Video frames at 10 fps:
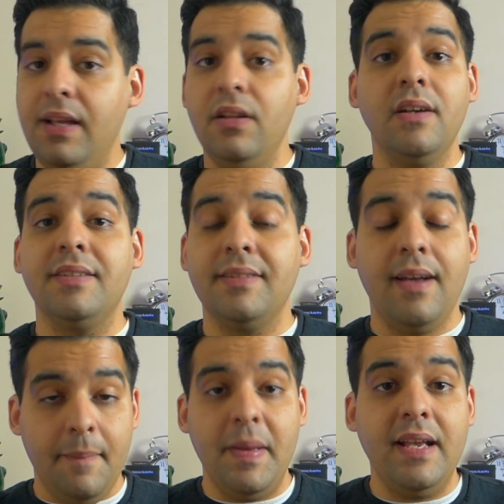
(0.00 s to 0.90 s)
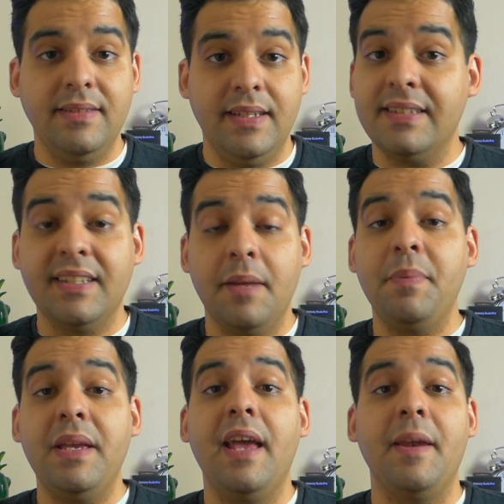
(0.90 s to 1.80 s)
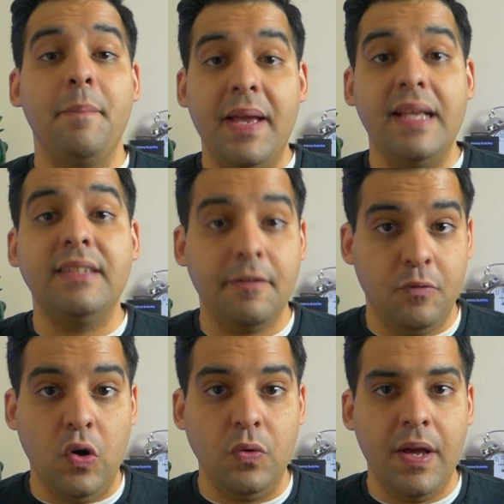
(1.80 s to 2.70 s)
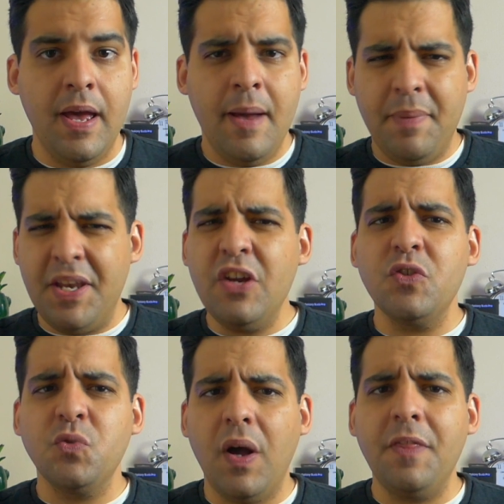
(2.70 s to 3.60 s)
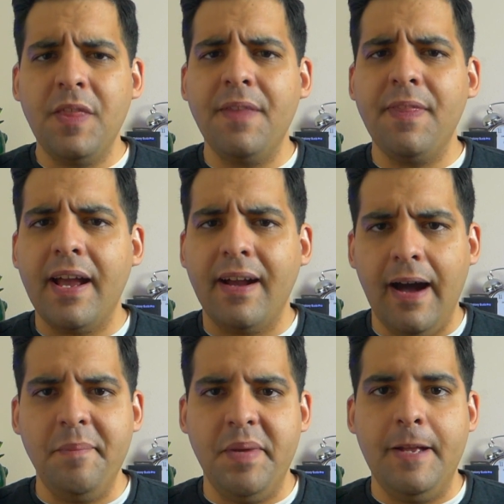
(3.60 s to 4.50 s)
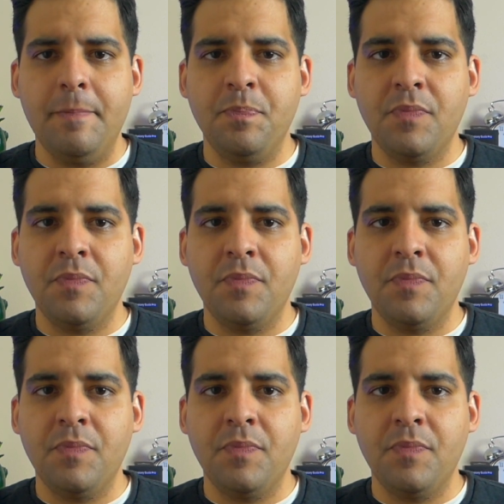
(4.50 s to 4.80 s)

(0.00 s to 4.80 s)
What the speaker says: It looks amazing. It's going to be an amazing phone. But here's one thing that got me.